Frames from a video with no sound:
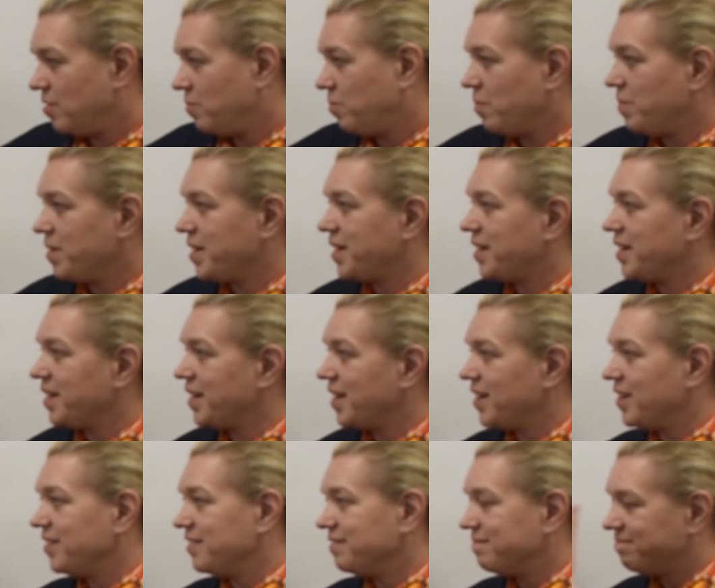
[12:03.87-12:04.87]
You're probably going to
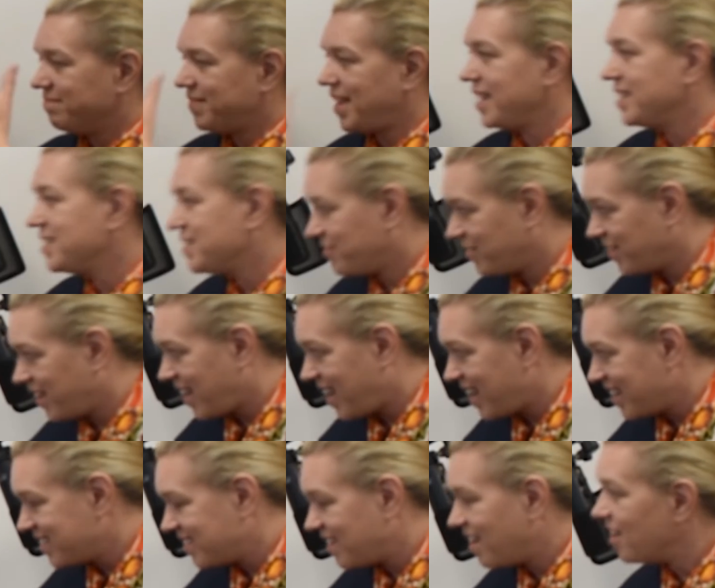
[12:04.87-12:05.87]
go, thanks for
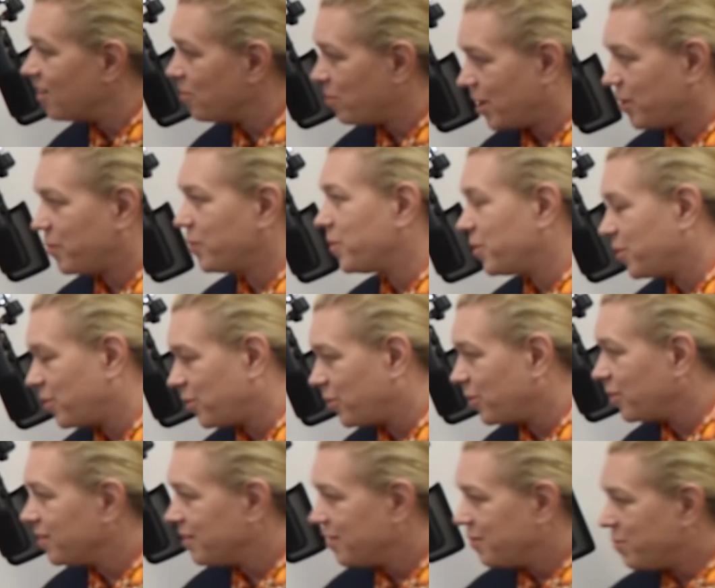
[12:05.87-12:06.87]
that. I'll work with
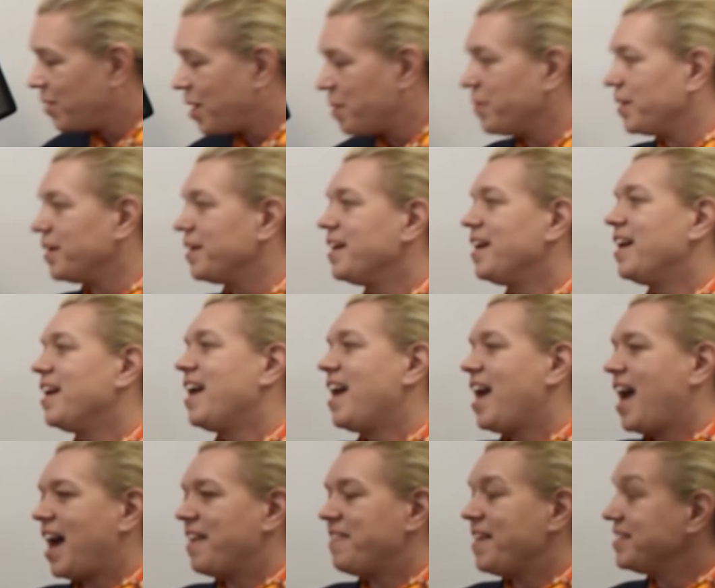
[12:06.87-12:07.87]
your plumber.
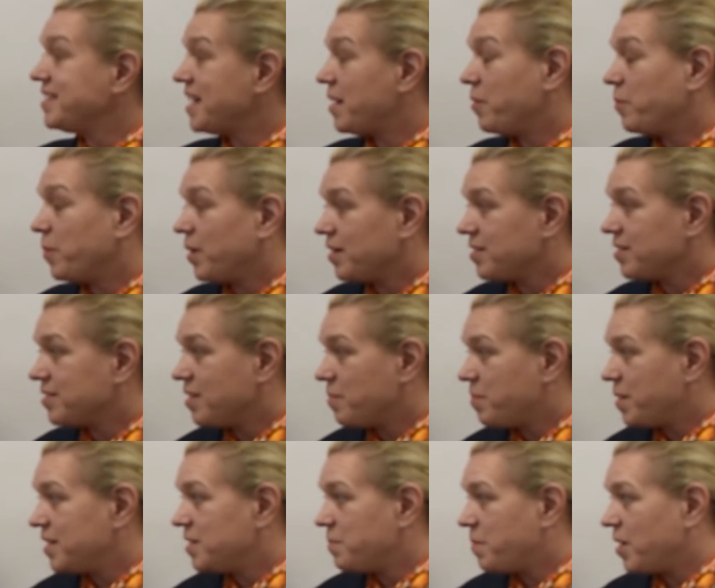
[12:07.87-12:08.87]
And that's how it works in
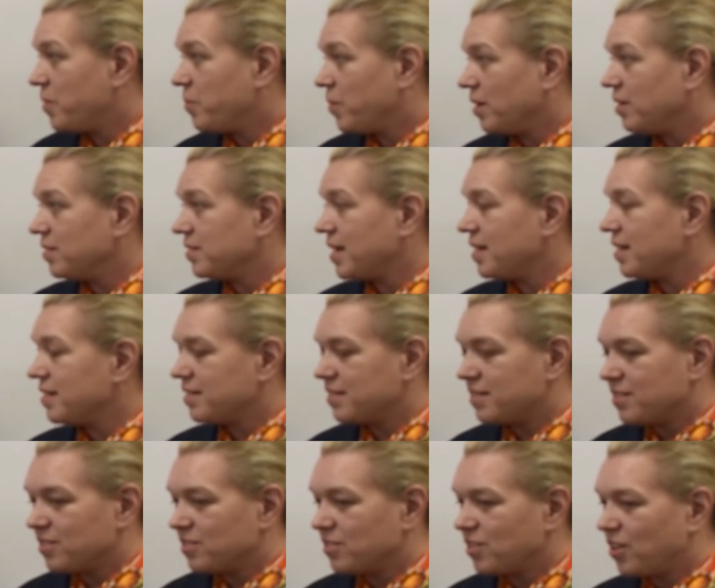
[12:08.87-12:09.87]
the P2P world, that
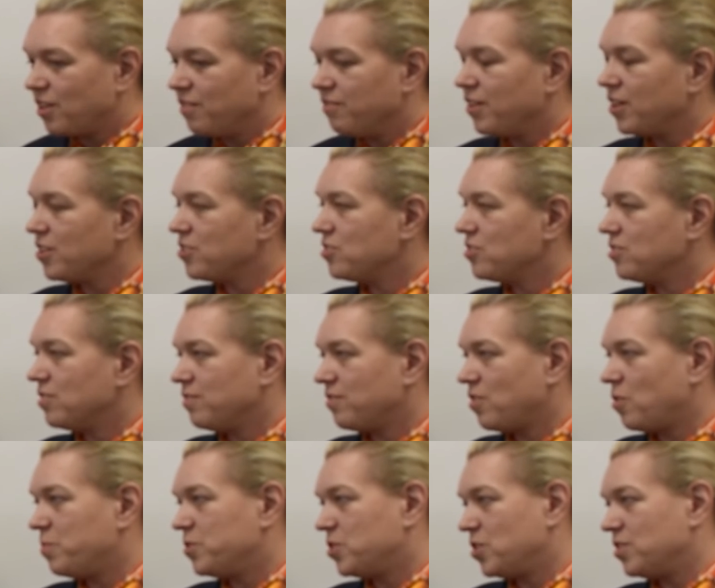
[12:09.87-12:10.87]
the conversion of
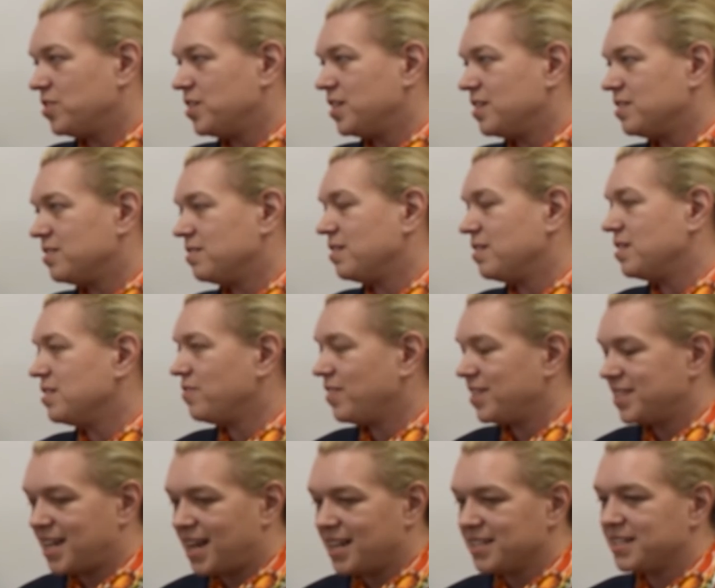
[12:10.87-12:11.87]
opportunities is
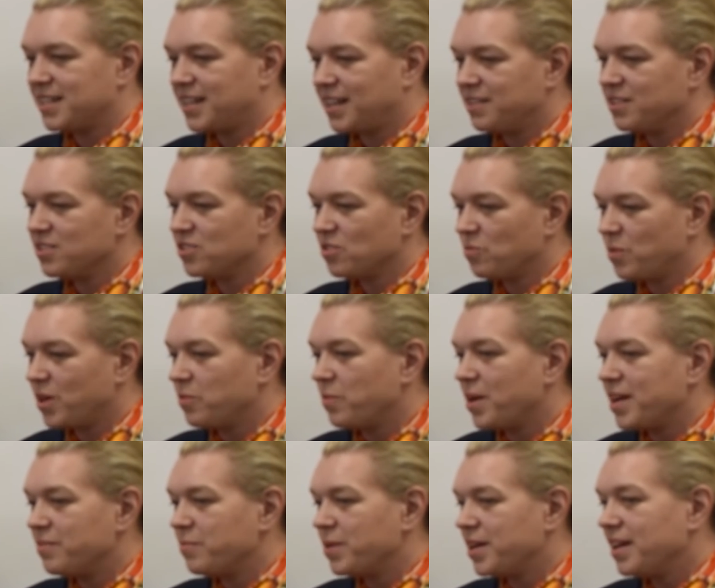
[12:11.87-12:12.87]
fantastic. And there's a
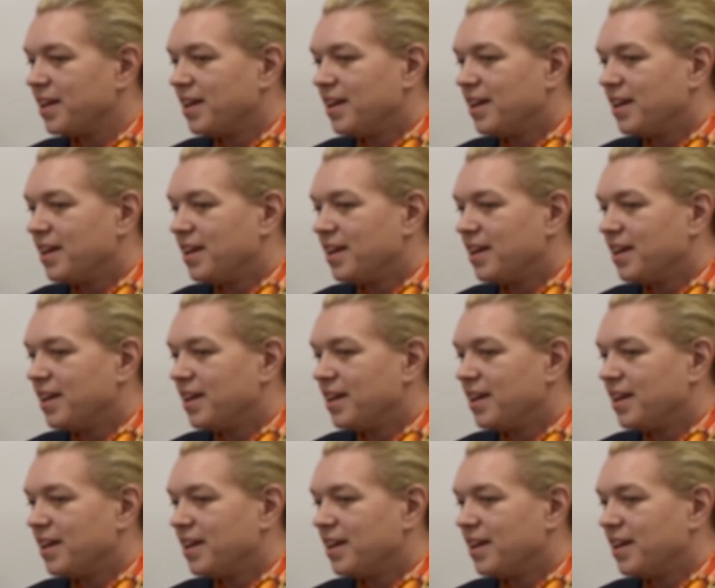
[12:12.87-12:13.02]
win-win.